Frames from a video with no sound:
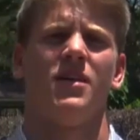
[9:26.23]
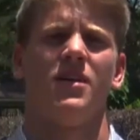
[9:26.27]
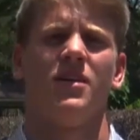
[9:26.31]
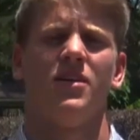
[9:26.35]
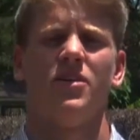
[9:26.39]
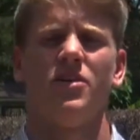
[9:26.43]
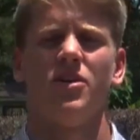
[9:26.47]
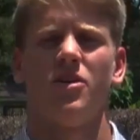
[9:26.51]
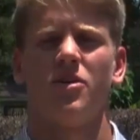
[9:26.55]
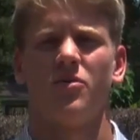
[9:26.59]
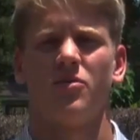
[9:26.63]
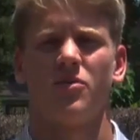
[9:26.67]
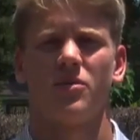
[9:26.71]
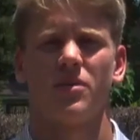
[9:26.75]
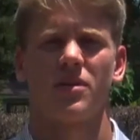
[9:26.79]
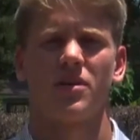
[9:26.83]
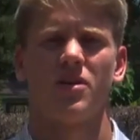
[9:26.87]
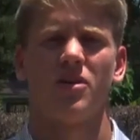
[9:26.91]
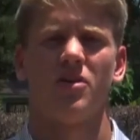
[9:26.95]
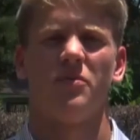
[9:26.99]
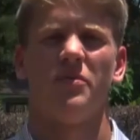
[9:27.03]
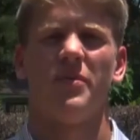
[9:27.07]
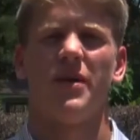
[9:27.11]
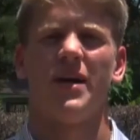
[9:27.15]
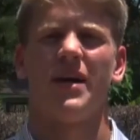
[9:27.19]
You don't want to
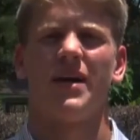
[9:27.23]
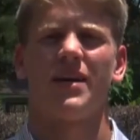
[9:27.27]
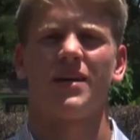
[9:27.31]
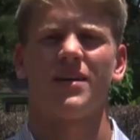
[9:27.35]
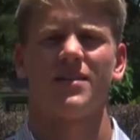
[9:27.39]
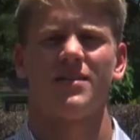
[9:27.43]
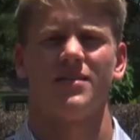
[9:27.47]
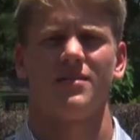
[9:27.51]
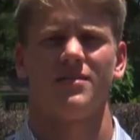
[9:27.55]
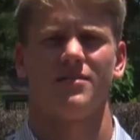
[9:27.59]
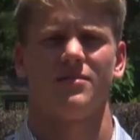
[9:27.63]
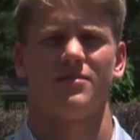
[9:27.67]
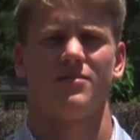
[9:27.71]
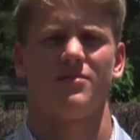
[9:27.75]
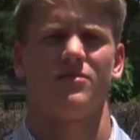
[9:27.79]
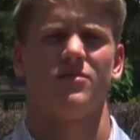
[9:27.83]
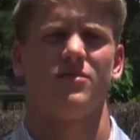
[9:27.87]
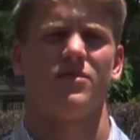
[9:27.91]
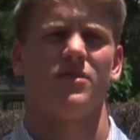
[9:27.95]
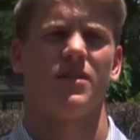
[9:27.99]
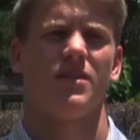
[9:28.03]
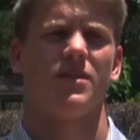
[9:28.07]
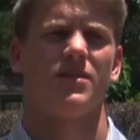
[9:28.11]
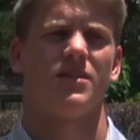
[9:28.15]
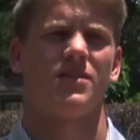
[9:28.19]
go back
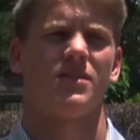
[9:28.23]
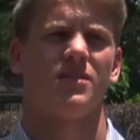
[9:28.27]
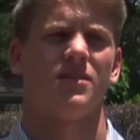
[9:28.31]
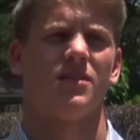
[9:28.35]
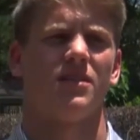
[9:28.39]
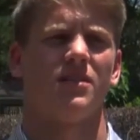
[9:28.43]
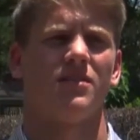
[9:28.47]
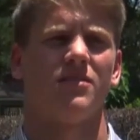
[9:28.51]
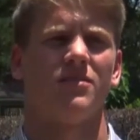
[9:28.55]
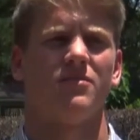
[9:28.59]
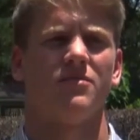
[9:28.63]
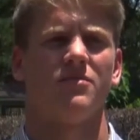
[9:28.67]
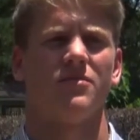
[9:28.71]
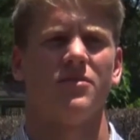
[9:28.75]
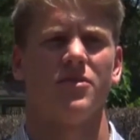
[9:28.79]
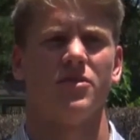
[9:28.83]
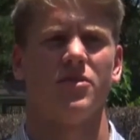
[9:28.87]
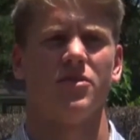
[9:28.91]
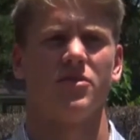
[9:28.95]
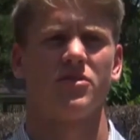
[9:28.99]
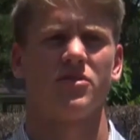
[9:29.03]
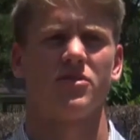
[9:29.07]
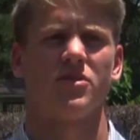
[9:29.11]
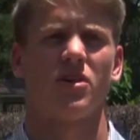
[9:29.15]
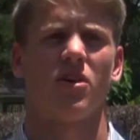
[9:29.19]
to
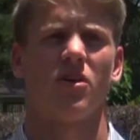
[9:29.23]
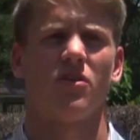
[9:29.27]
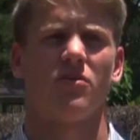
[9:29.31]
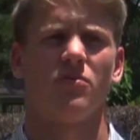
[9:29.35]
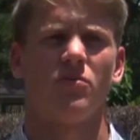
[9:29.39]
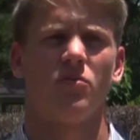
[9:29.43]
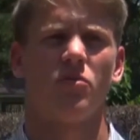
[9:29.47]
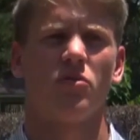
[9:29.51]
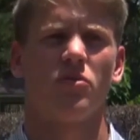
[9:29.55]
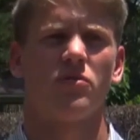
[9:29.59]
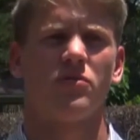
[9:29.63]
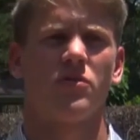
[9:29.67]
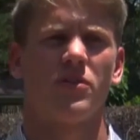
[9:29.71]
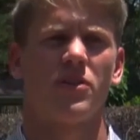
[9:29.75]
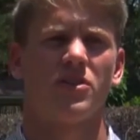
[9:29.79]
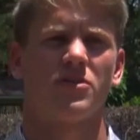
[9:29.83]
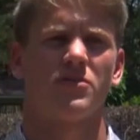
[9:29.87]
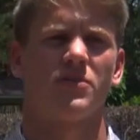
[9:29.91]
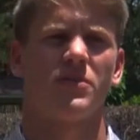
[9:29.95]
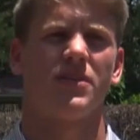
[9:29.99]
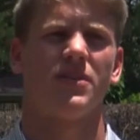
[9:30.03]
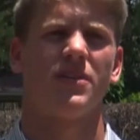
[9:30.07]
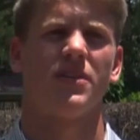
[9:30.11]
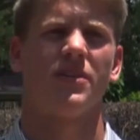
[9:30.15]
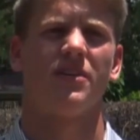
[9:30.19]
your sophomore,
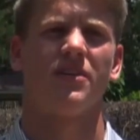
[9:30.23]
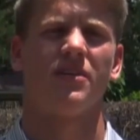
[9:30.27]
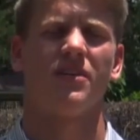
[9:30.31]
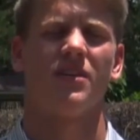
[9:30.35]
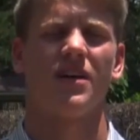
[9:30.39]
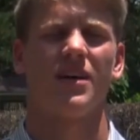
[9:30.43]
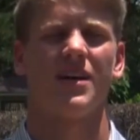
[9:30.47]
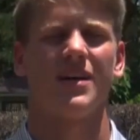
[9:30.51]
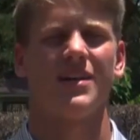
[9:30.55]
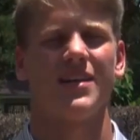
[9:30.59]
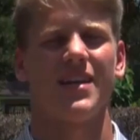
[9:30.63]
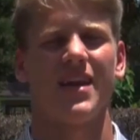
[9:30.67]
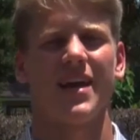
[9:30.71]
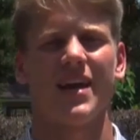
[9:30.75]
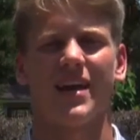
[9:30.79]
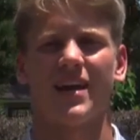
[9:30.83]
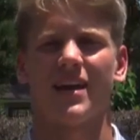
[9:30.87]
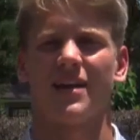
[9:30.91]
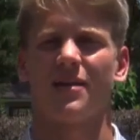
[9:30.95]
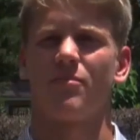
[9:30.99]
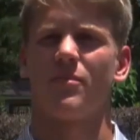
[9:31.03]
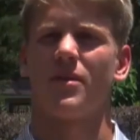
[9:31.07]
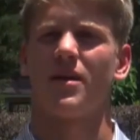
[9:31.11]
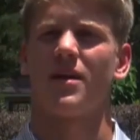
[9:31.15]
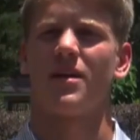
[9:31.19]
freshman year and like,
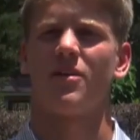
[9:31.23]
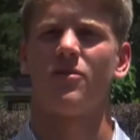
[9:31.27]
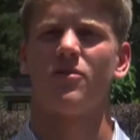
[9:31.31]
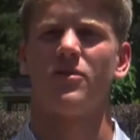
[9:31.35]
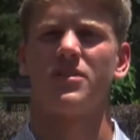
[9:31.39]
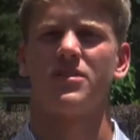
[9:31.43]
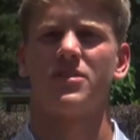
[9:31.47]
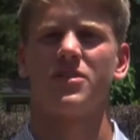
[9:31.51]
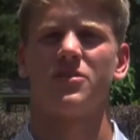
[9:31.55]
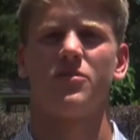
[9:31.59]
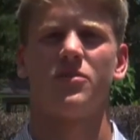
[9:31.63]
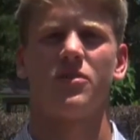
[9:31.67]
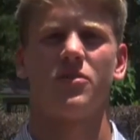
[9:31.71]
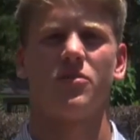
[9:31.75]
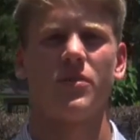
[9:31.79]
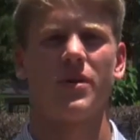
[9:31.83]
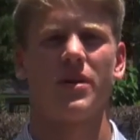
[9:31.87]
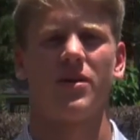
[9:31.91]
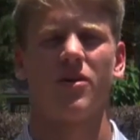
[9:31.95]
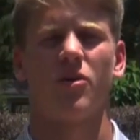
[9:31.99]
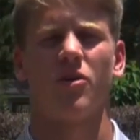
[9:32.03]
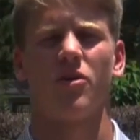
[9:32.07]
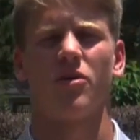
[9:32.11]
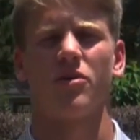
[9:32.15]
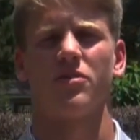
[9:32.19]
dang, man, I wish I would have
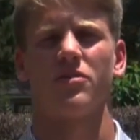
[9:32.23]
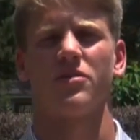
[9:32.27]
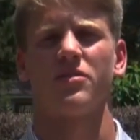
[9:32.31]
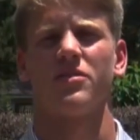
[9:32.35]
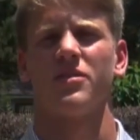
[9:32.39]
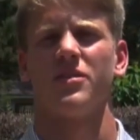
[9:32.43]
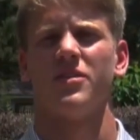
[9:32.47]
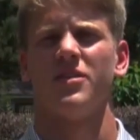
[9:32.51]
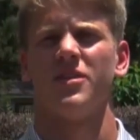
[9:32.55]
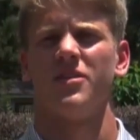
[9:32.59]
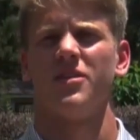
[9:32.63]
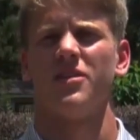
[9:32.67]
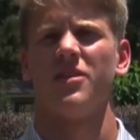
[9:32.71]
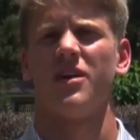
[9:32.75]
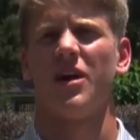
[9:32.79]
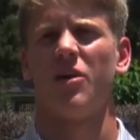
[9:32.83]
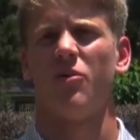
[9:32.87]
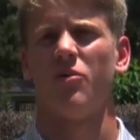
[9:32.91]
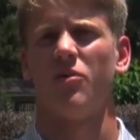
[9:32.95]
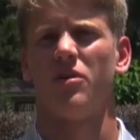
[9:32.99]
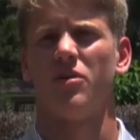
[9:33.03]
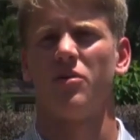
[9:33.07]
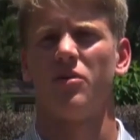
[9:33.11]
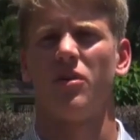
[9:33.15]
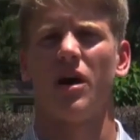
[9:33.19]
went harder, or
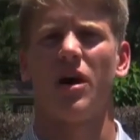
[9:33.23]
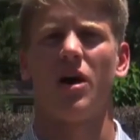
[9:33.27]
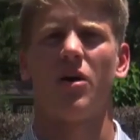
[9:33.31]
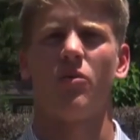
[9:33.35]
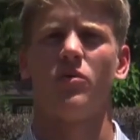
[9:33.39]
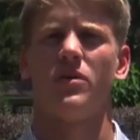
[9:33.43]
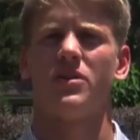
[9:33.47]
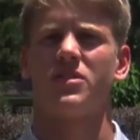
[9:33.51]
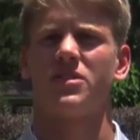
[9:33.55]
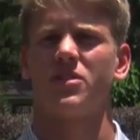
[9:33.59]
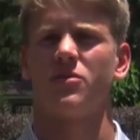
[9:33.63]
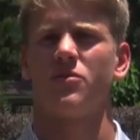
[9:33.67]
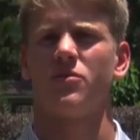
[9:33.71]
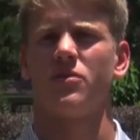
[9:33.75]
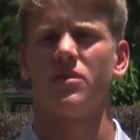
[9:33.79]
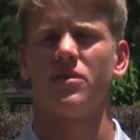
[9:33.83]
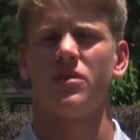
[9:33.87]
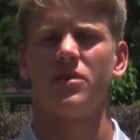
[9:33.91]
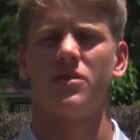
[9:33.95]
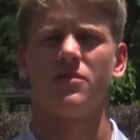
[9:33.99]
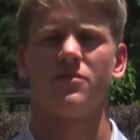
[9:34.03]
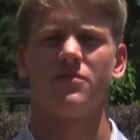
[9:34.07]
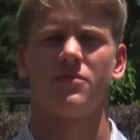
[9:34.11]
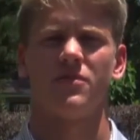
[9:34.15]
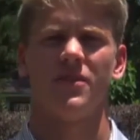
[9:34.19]
I wish I would
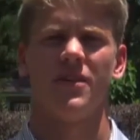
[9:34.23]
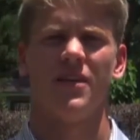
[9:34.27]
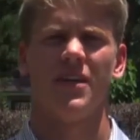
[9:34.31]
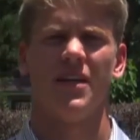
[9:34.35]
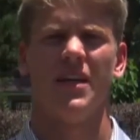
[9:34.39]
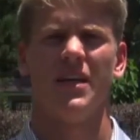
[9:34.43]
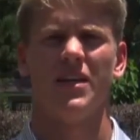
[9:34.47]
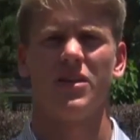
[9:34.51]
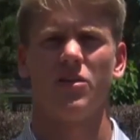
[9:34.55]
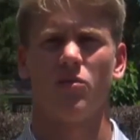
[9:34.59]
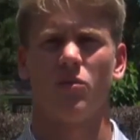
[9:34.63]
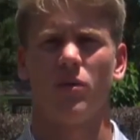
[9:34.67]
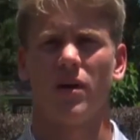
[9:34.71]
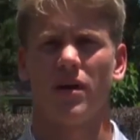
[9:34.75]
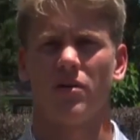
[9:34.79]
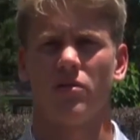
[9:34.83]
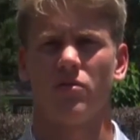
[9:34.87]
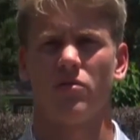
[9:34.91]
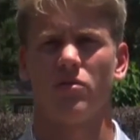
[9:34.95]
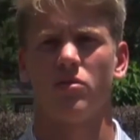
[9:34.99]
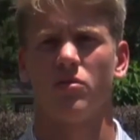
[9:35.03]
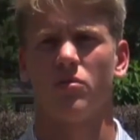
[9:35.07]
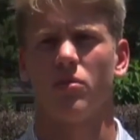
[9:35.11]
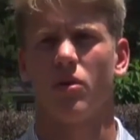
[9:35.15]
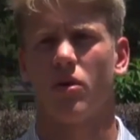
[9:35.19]
have hit the weight
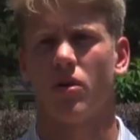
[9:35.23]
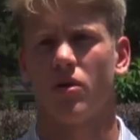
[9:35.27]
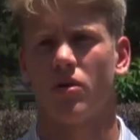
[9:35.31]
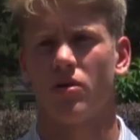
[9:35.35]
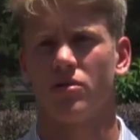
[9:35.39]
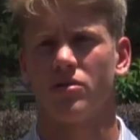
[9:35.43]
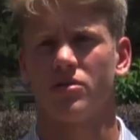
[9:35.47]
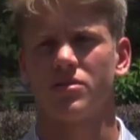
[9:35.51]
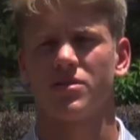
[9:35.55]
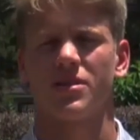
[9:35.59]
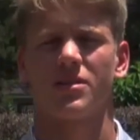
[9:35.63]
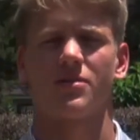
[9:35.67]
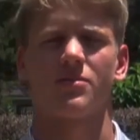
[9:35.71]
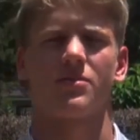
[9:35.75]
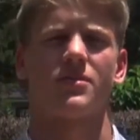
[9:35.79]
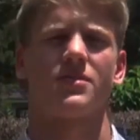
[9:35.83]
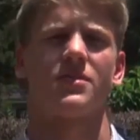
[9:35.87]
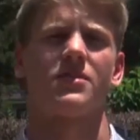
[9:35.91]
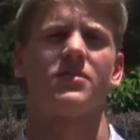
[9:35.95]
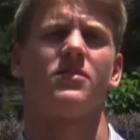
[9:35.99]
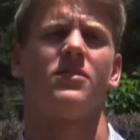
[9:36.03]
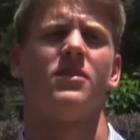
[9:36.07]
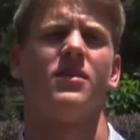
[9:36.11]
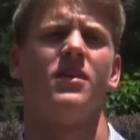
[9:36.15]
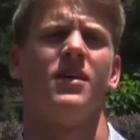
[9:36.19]
room harder or something.
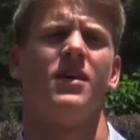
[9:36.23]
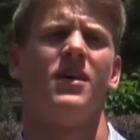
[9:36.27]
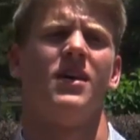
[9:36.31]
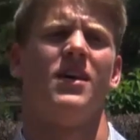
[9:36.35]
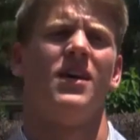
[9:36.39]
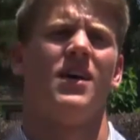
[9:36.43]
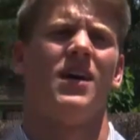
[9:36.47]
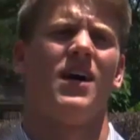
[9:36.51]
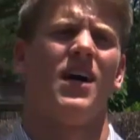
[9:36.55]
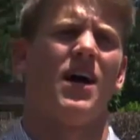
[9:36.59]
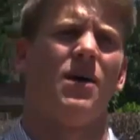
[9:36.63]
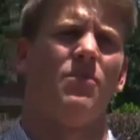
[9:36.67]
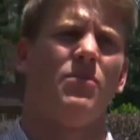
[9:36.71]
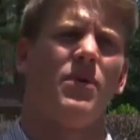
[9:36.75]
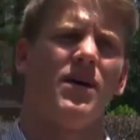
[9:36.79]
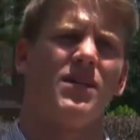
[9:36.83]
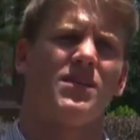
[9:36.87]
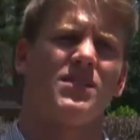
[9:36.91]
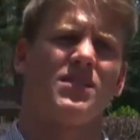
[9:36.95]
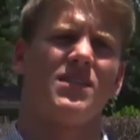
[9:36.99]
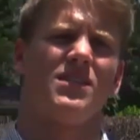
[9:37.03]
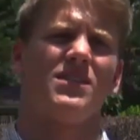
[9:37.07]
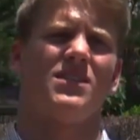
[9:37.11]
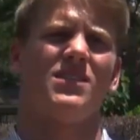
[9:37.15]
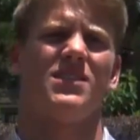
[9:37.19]
So I
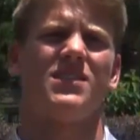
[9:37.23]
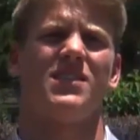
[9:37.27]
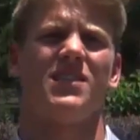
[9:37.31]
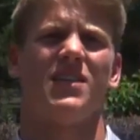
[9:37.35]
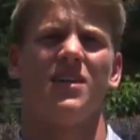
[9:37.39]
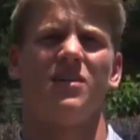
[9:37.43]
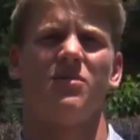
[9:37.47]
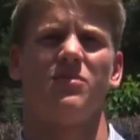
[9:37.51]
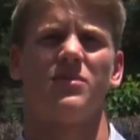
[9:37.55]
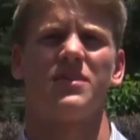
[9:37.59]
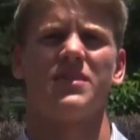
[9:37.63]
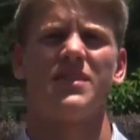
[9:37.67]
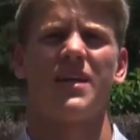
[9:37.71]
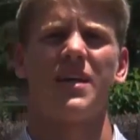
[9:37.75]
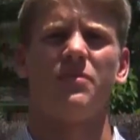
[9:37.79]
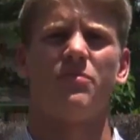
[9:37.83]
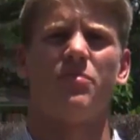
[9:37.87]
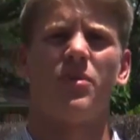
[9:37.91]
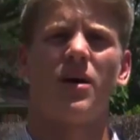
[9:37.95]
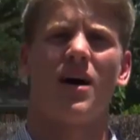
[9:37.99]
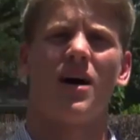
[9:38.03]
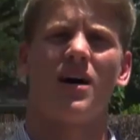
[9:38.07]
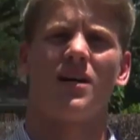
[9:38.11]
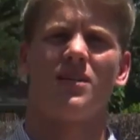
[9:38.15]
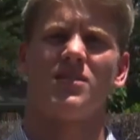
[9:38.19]
basically just tell them to stay
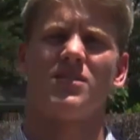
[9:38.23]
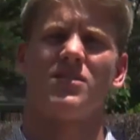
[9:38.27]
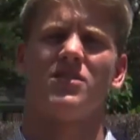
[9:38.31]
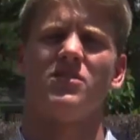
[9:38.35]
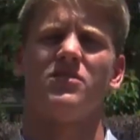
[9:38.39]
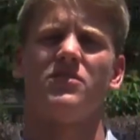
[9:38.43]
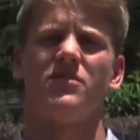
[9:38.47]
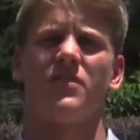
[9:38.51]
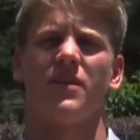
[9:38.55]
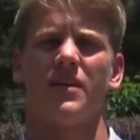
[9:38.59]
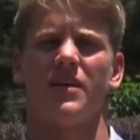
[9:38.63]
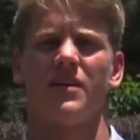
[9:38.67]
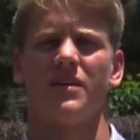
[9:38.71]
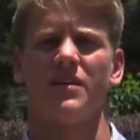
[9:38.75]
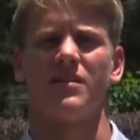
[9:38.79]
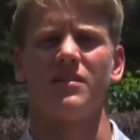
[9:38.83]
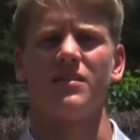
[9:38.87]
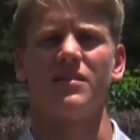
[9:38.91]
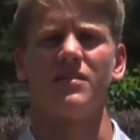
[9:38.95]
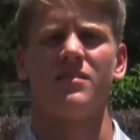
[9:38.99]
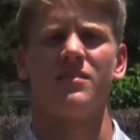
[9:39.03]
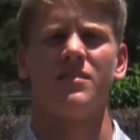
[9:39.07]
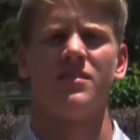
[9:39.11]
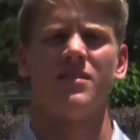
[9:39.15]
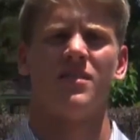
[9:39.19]
positive
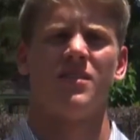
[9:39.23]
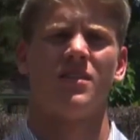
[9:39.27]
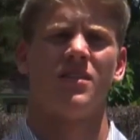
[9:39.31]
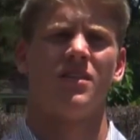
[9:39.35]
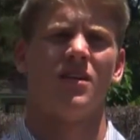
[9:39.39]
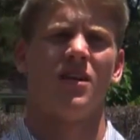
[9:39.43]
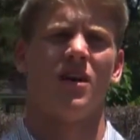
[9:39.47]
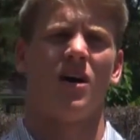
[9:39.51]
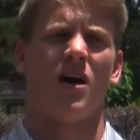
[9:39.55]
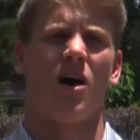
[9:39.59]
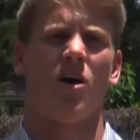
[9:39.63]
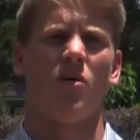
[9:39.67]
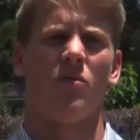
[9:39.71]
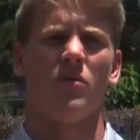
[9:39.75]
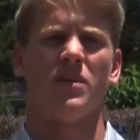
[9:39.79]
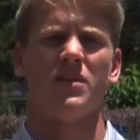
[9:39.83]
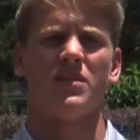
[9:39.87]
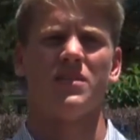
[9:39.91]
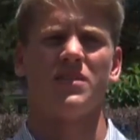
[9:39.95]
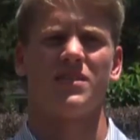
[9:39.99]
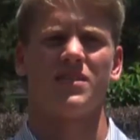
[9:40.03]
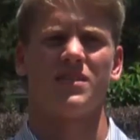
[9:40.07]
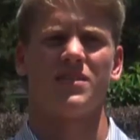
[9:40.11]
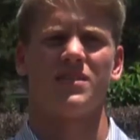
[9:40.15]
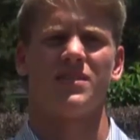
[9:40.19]
and
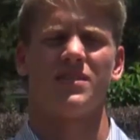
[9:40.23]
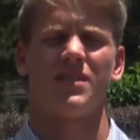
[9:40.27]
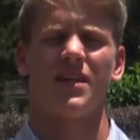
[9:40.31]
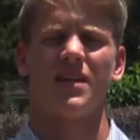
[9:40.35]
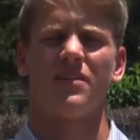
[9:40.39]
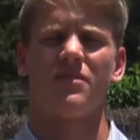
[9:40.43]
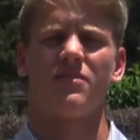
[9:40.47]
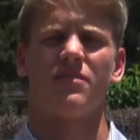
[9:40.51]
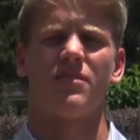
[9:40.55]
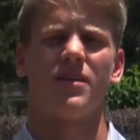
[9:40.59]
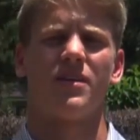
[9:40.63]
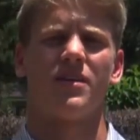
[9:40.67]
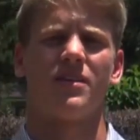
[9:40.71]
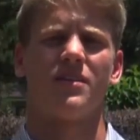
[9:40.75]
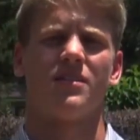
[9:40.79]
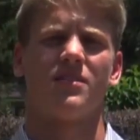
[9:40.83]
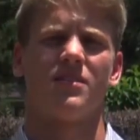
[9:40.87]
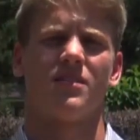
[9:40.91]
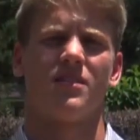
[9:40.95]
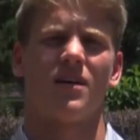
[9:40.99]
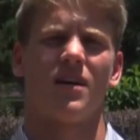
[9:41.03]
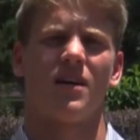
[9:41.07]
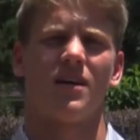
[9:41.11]
always stay ready.